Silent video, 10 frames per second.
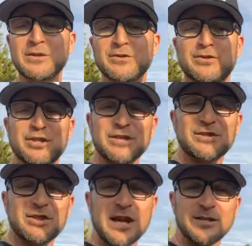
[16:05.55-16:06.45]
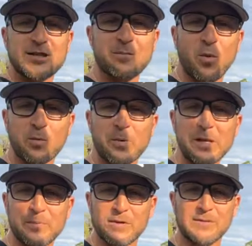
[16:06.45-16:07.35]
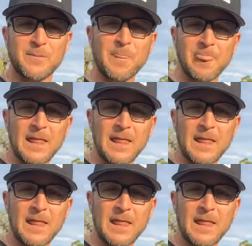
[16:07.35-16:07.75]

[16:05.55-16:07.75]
then you're just changing more people.